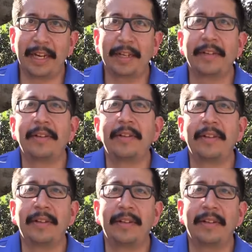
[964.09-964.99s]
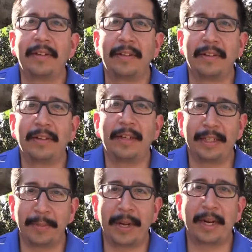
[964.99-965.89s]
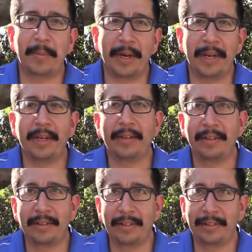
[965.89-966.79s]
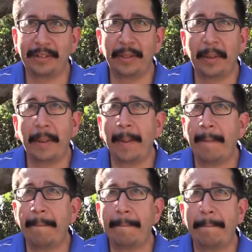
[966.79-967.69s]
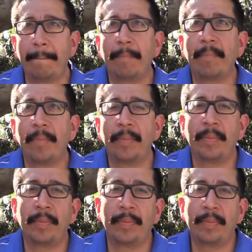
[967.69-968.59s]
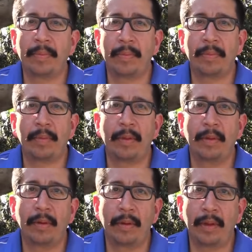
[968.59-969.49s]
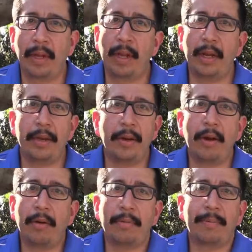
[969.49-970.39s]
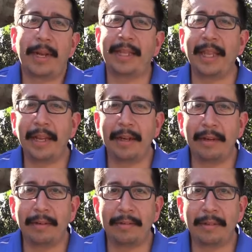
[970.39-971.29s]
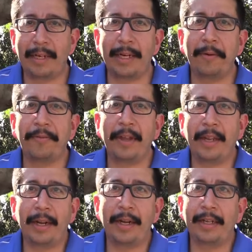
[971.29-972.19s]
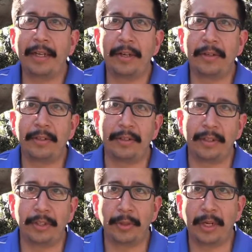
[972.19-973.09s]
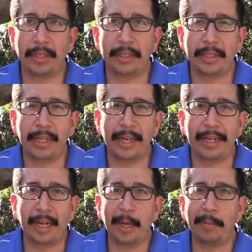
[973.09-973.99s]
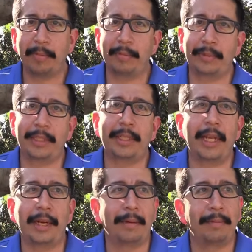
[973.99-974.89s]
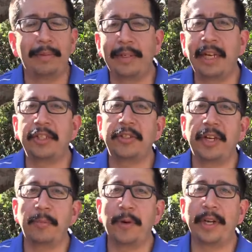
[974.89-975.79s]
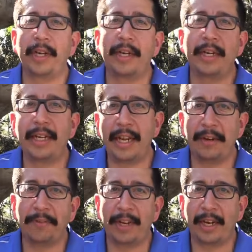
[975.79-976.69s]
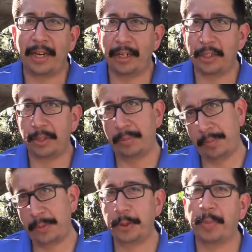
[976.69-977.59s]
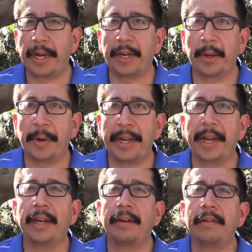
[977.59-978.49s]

Which slammed on the back of your head. On the back of my head. Did you have to go seek any kind of medical treatment? No, but then I didn't feel anything. Your adrenaline's kicked up. Just like yesterday morning and the day, you feel like a little spike on my neck.